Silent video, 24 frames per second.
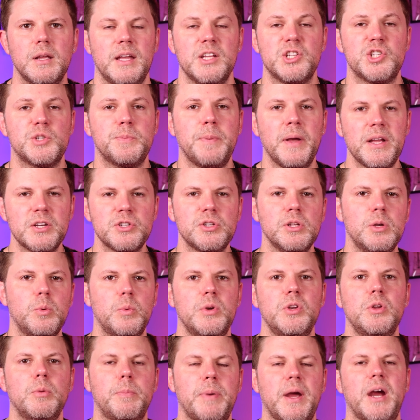especially
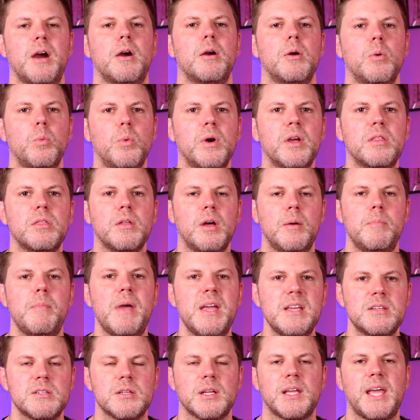when you pair it with a
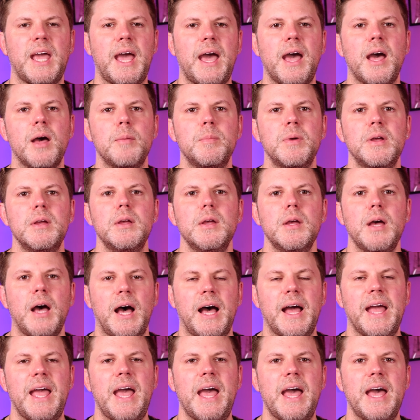Mesa cab.
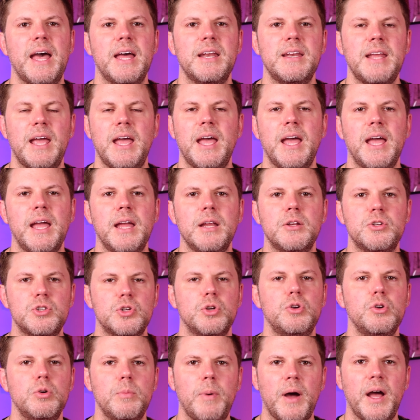I had a
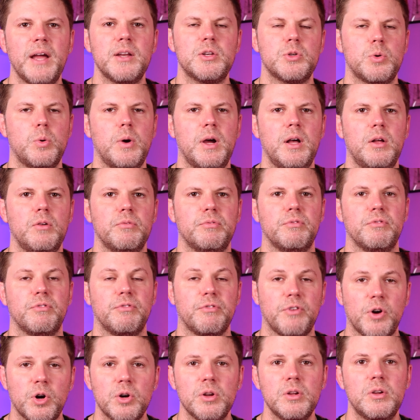2x12
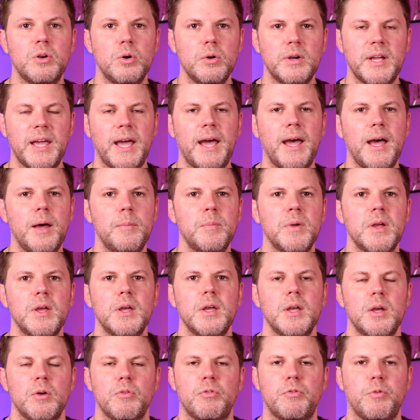vertical cab
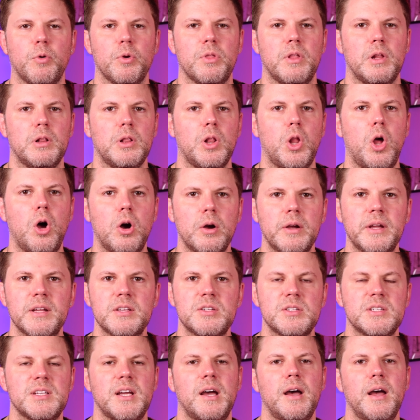for the
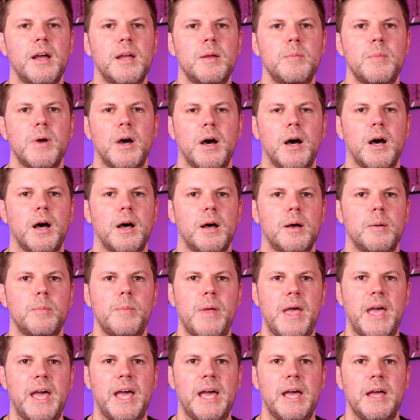longest time,
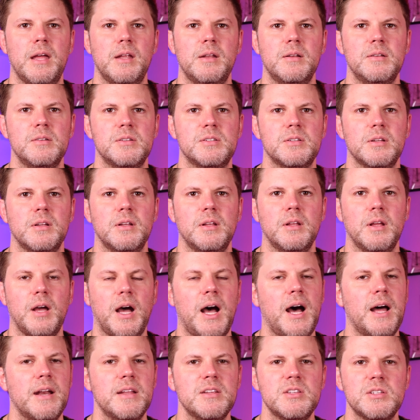and
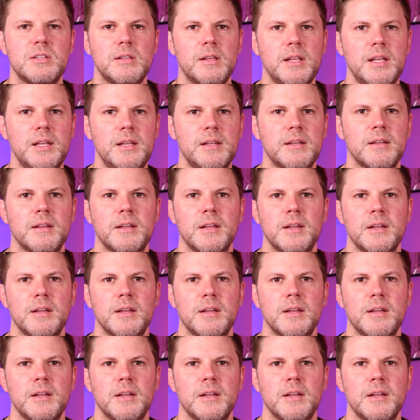honestly,